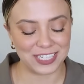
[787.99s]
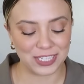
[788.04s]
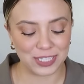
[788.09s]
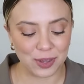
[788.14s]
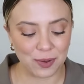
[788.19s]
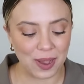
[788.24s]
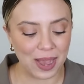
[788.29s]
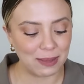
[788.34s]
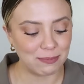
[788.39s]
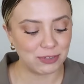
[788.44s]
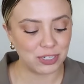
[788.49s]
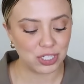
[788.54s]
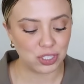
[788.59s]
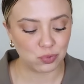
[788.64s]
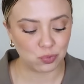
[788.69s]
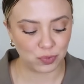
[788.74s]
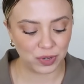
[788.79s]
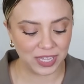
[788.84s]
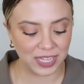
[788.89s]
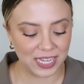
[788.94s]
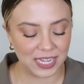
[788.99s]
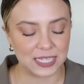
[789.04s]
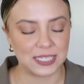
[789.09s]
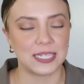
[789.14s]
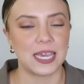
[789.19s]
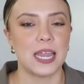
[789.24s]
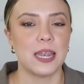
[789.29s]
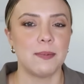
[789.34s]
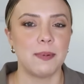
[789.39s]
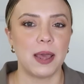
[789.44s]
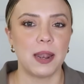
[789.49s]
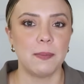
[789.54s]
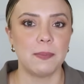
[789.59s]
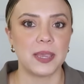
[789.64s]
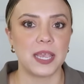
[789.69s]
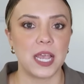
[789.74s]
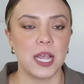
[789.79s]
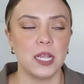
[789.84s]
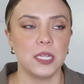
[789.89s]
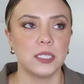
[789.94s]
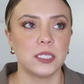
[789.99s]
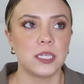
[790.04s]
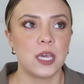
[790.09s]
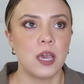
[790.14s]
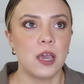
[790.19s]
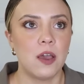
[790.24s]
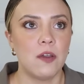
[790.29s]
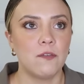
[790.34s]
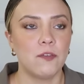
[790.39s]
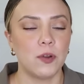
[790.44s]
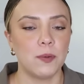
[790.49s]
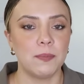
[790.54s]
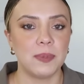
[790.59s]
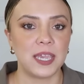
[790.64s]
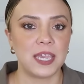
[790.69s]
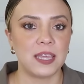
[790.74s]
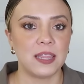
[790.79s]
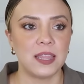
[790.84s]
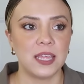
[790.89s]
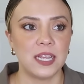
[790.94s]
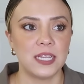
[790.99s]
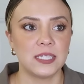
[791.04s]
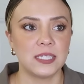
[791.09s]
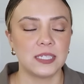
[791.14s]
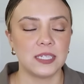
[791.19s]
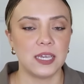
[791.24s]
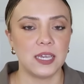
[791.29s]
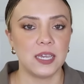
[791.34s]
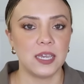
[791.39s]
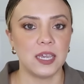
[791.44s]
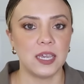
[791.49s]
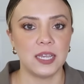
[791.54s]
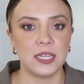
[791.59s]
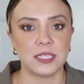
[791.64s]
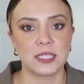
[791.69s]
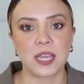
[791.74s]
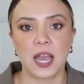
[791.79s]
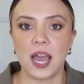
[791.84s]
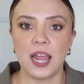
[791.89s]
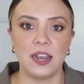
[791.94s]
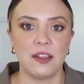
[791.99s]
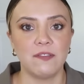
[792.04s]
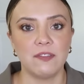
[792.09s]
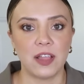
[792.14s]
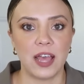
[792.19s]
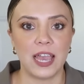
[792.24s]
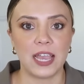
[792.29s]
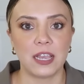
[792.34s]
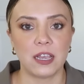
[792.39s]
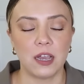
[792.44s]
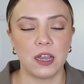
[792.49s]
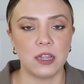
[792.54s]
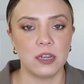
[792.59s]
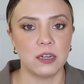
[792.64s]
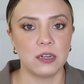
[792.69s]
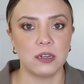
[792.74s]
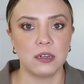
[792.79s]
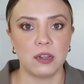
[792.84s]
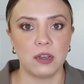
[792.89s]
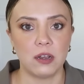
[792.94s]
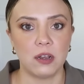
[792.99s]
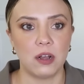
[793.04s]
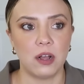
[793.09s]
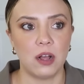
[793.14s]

So I'm just really excited about it because for me, this is kind of like an